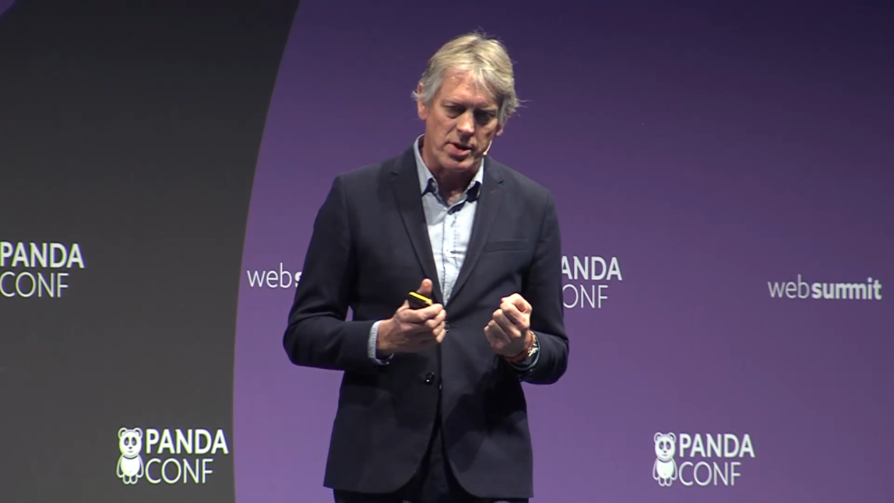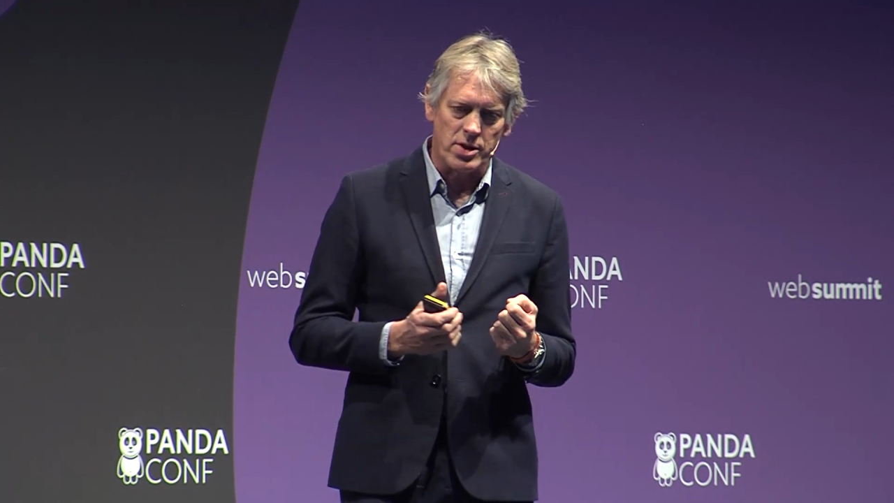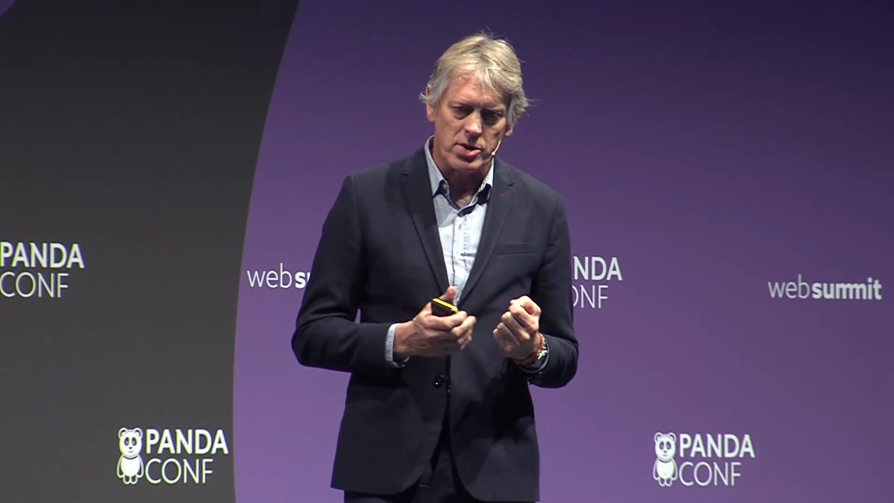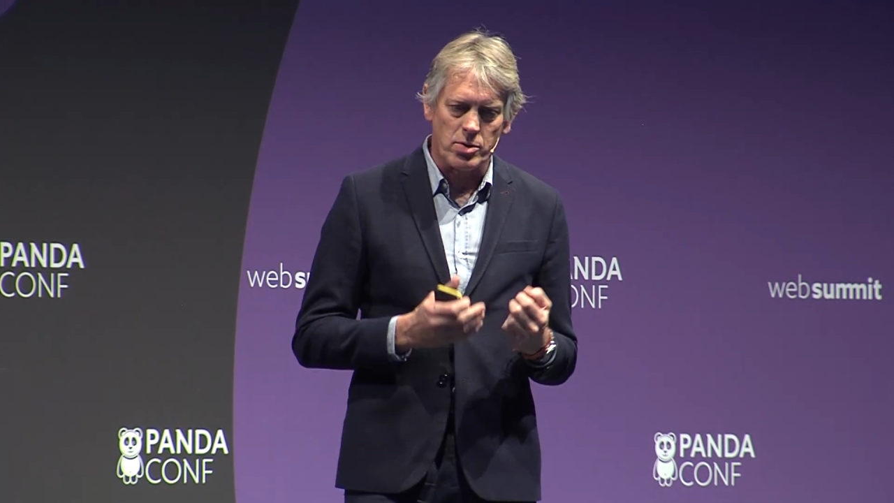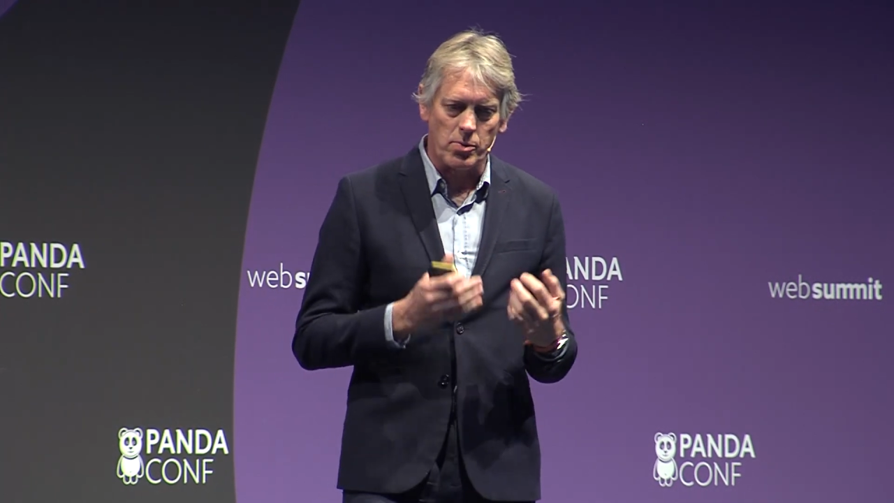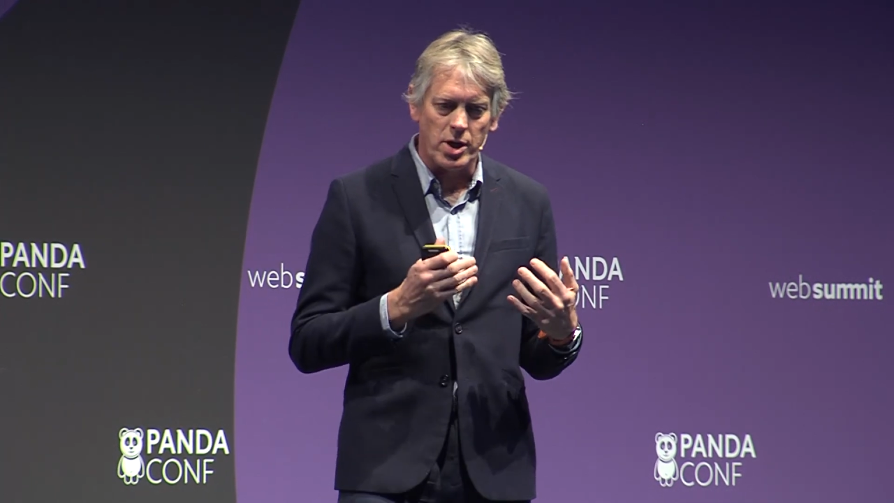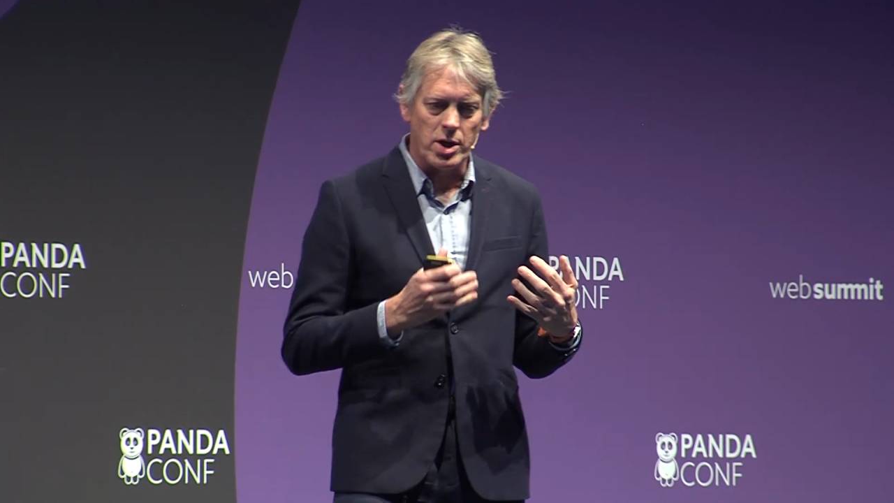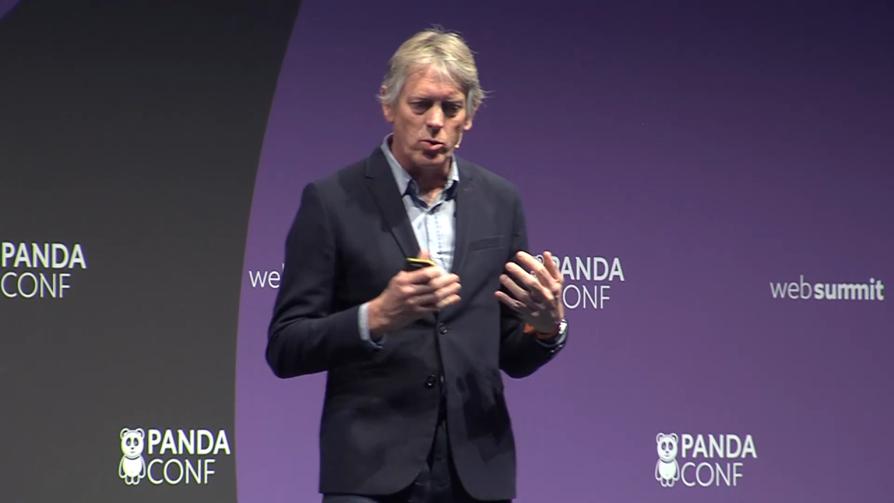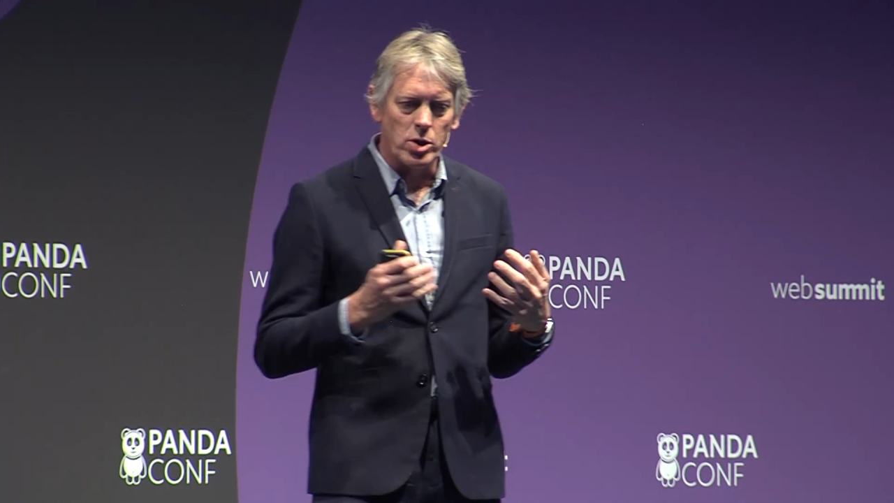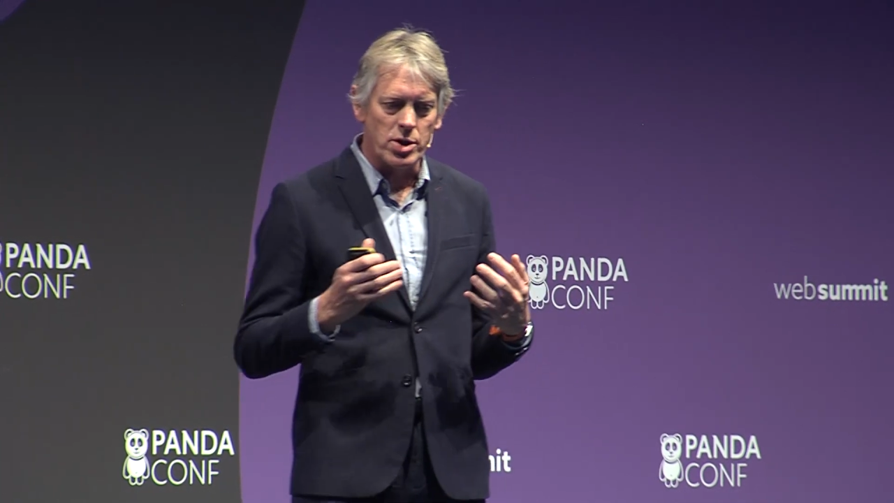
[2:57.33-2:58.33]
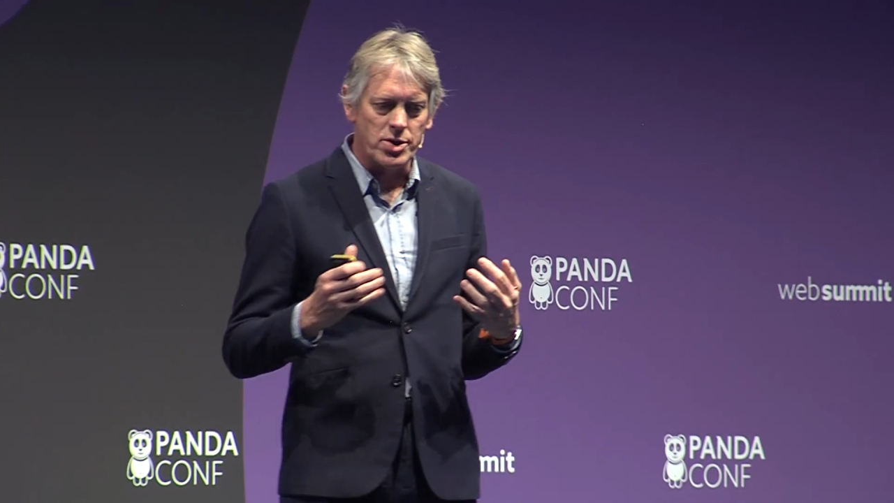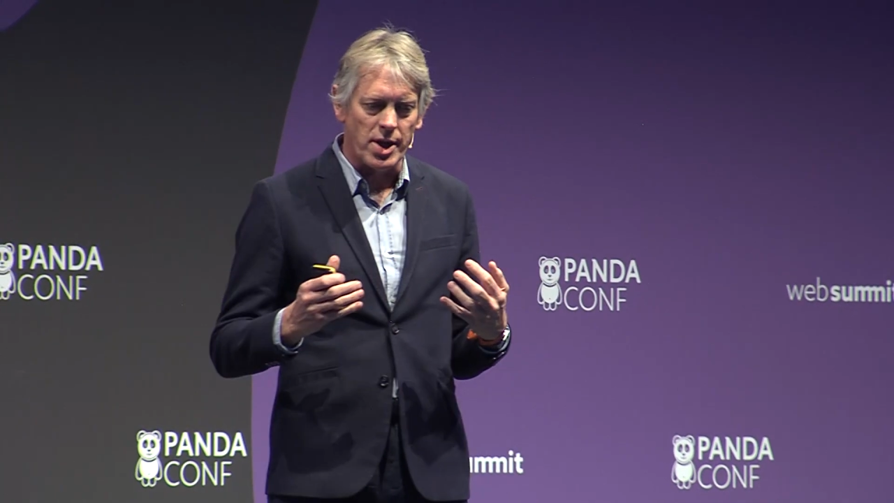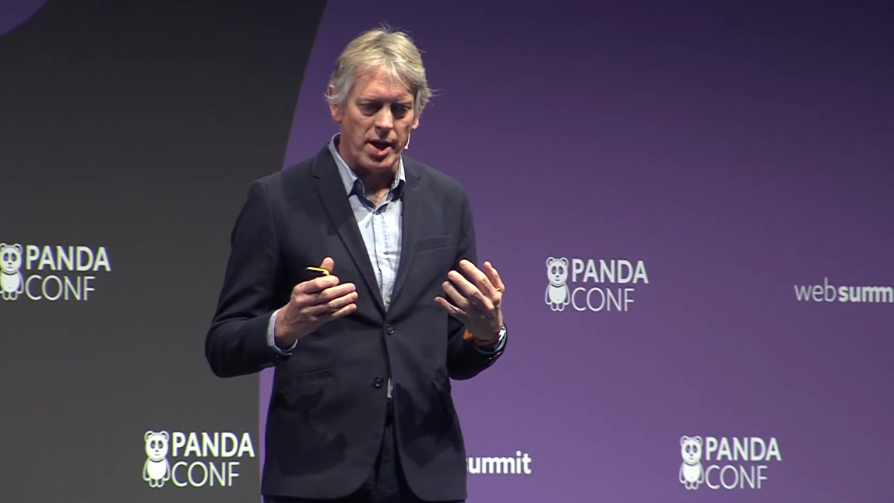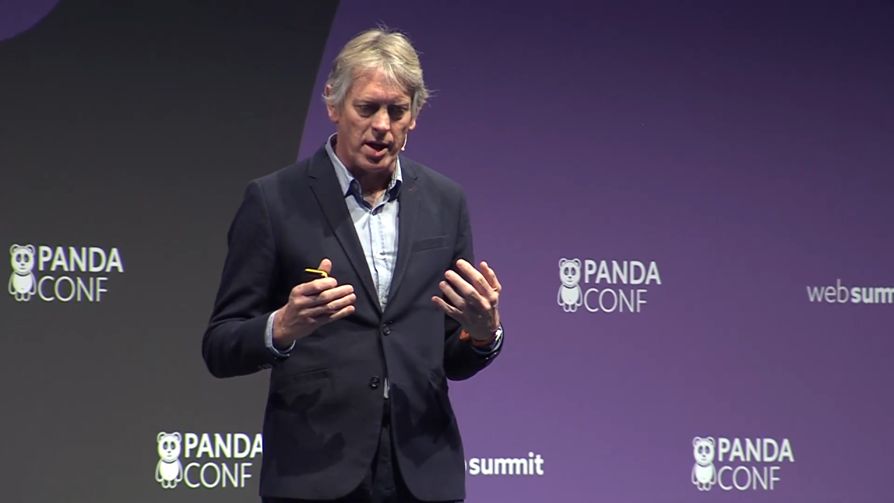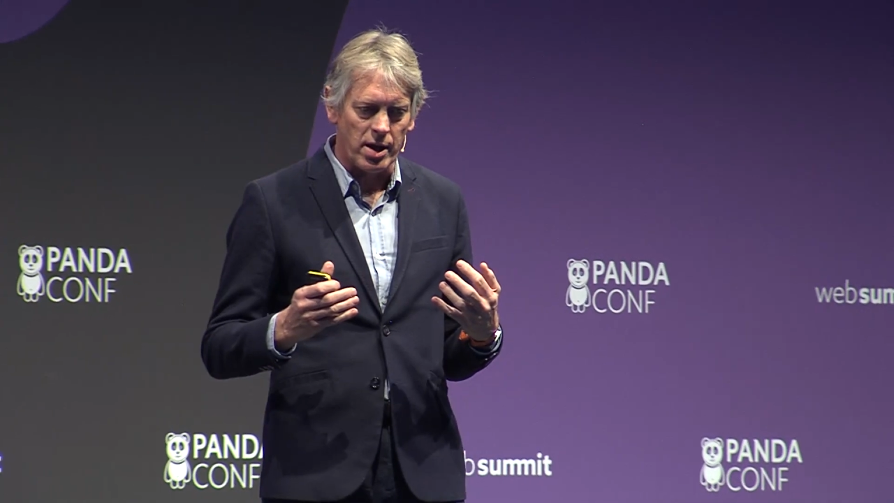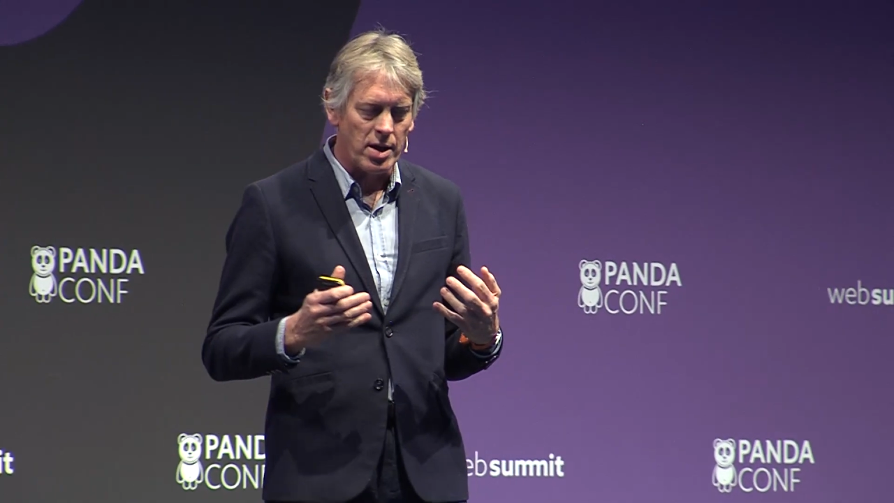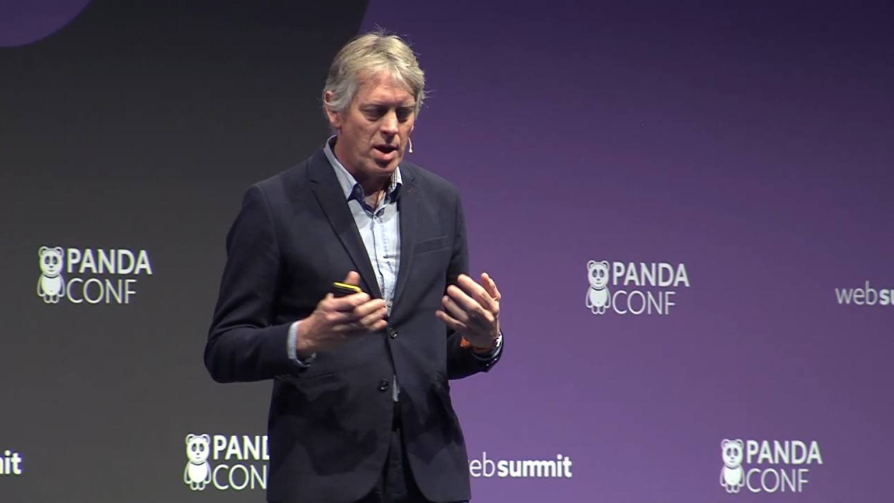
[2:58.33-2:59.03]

And there's some key words in here.